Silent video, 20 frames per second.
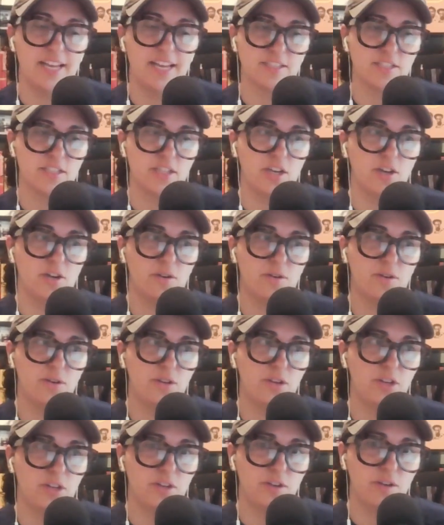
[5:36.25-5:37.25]
so
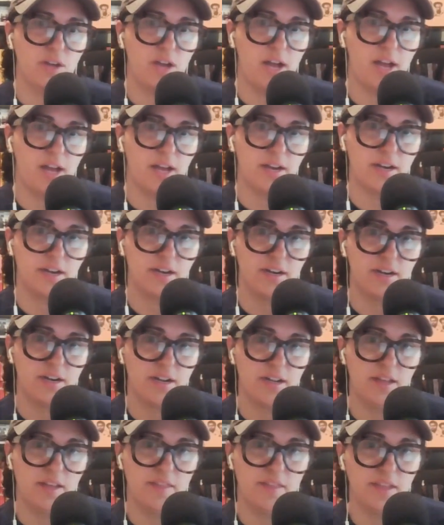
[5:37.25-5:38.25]
who do you got
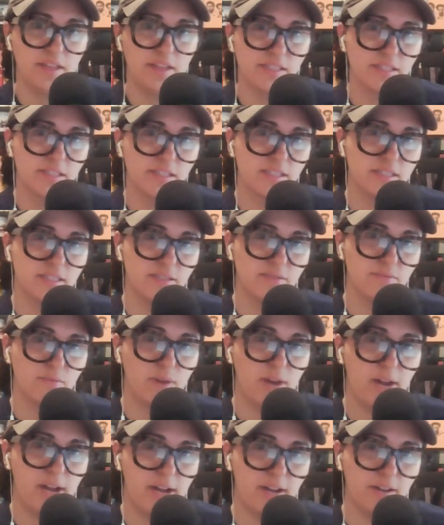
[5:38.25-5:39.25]
in this
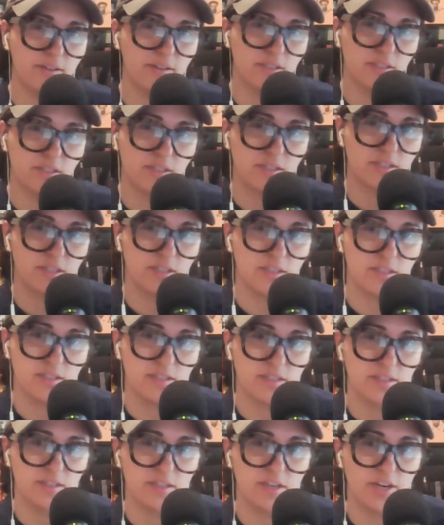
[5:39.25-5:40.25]
round?
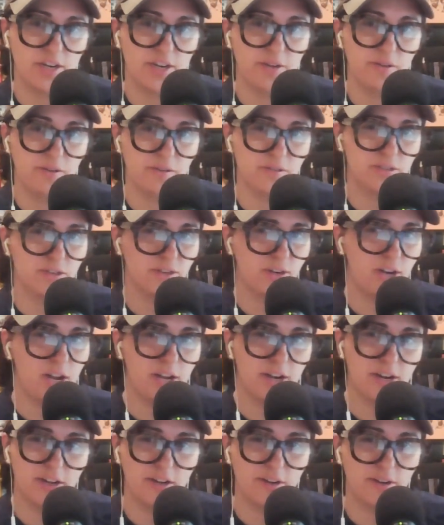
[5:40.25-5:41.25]
Are you
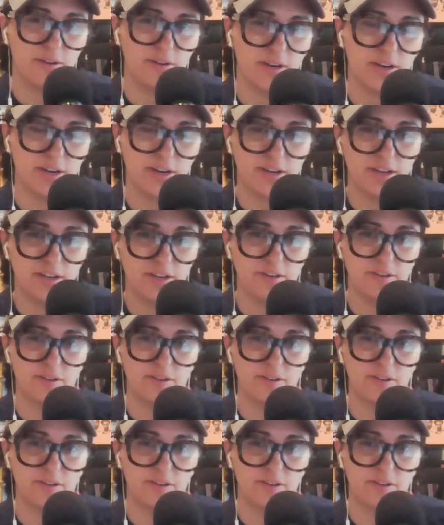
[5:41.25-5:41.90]
Toronto? Are you